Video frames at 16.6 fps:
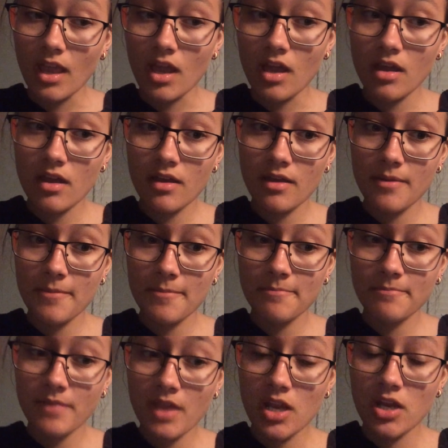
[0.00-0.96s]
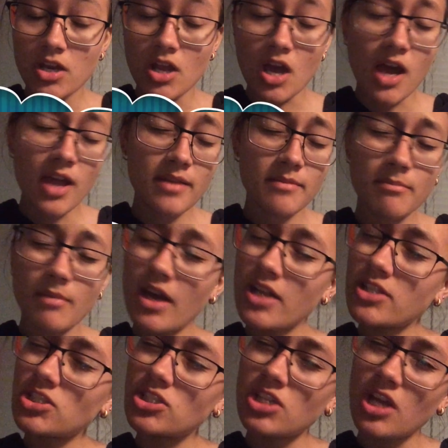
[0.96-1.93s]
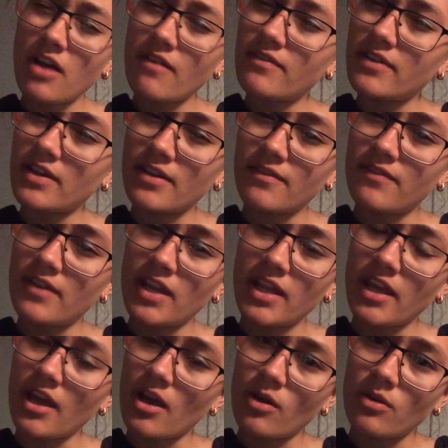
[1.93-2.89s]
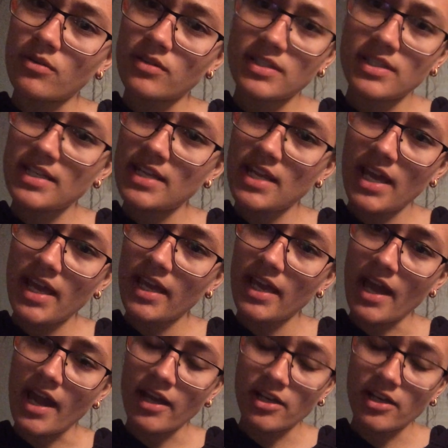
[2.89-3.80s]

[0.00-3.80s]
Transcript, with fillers: Um, not much of a video today,